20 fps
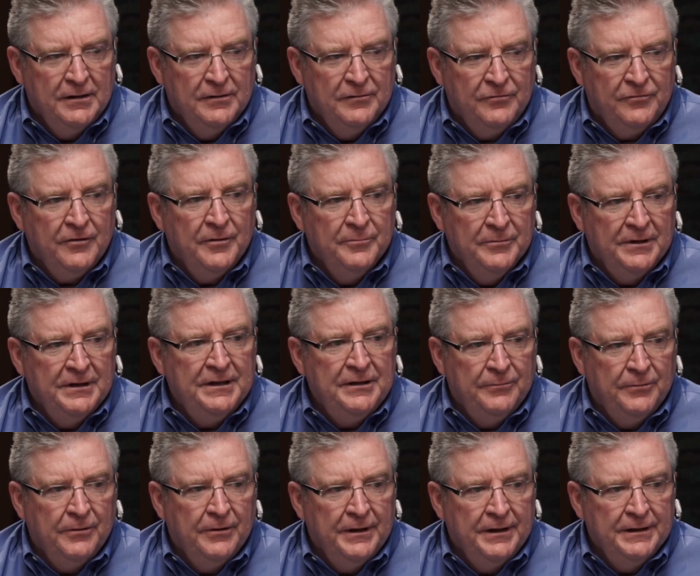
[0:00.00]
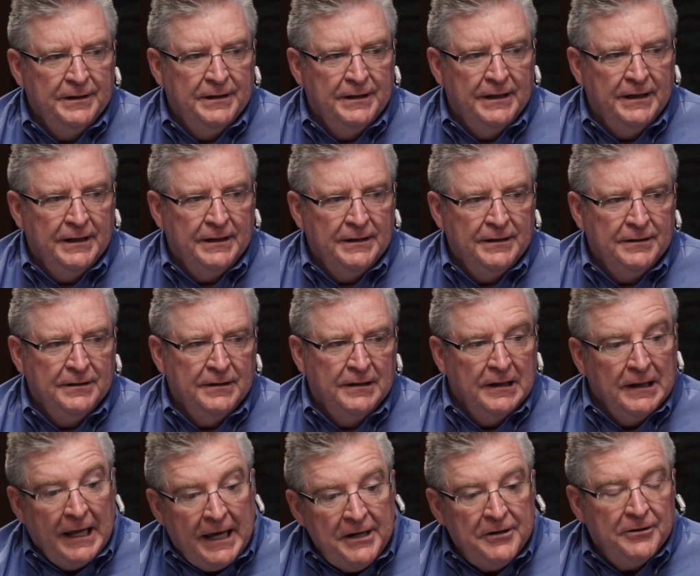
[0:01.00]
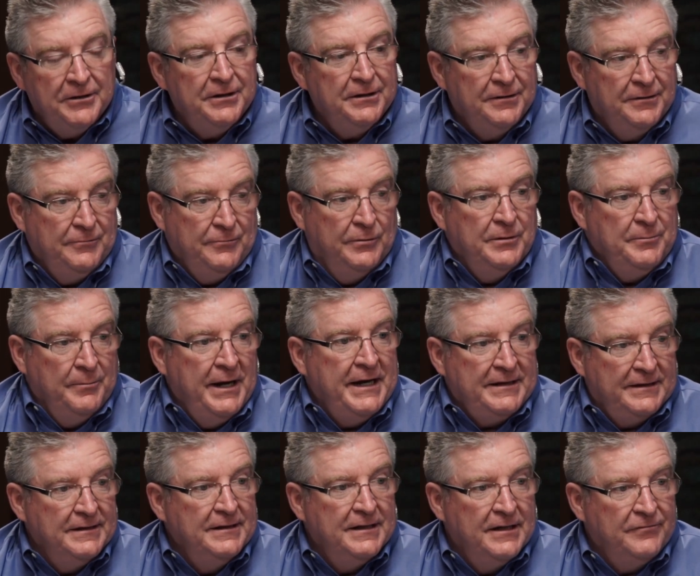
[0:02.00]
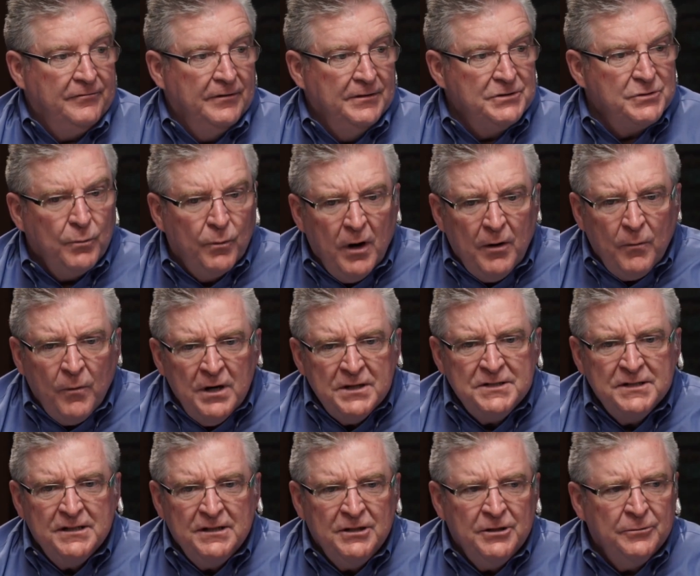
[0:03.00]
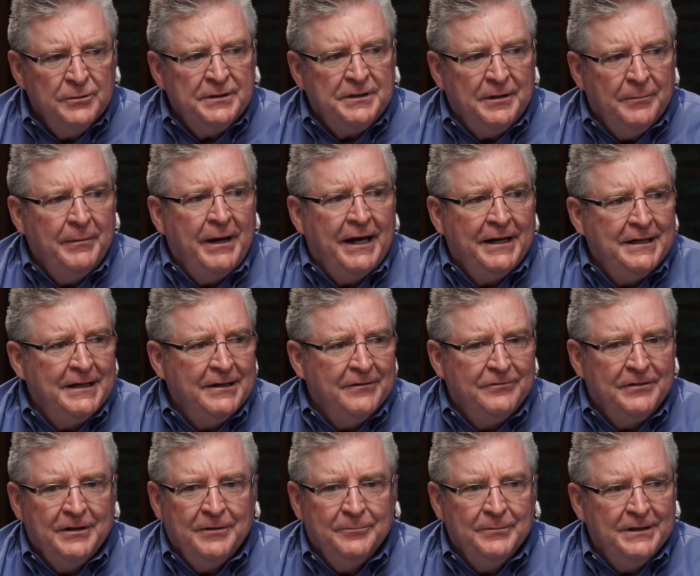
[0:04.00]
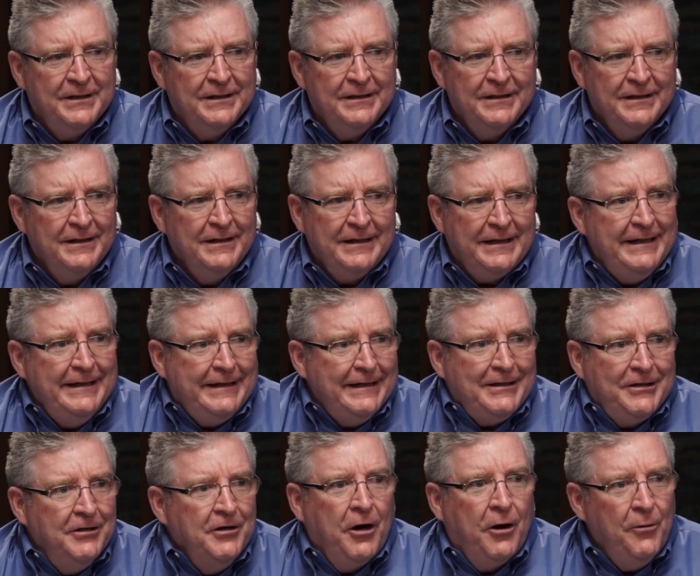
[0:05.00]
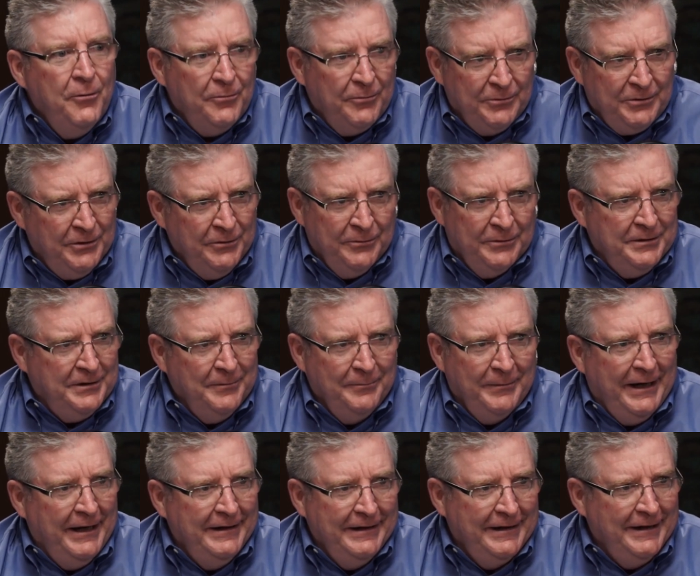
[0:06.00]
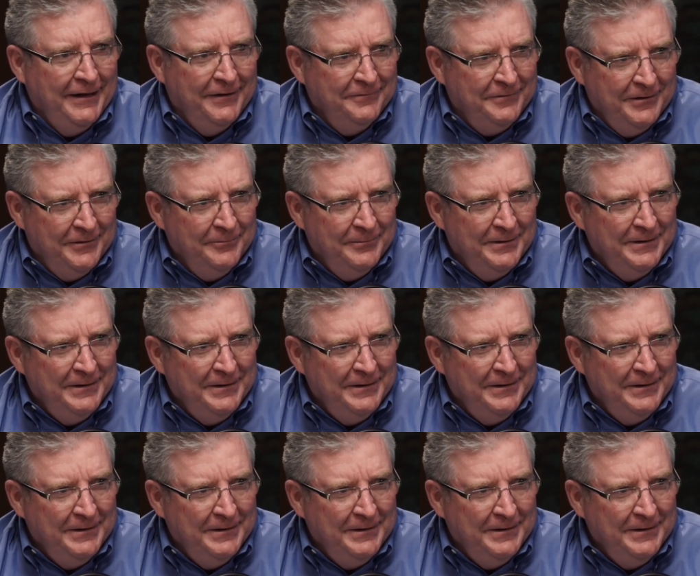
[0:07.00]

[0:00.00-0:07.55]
from LeRoy that later would make the difference? What was it you were demanding of him that he didn't know you were demanding of him?